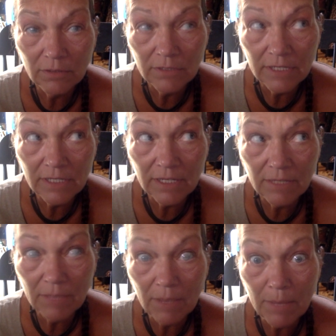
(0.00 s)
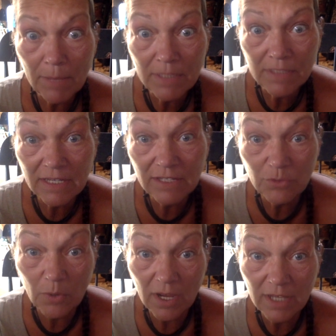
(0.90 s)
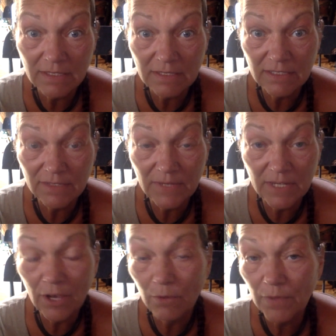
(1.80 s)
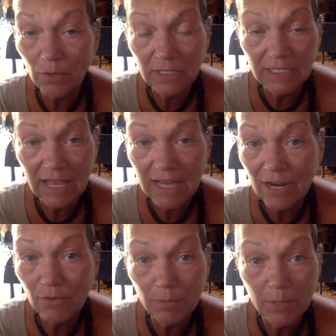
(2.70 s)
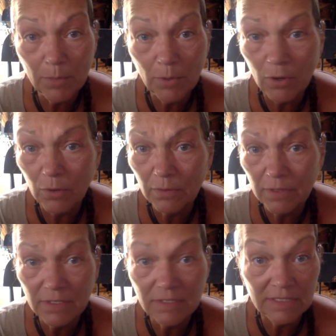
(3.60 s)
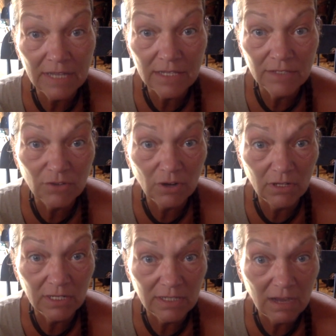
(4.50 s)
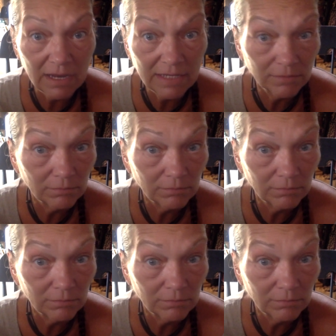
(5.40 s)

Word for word: See, I, maybe I sing twice in this video. The only line I remember, oh, the snakes crawl at night.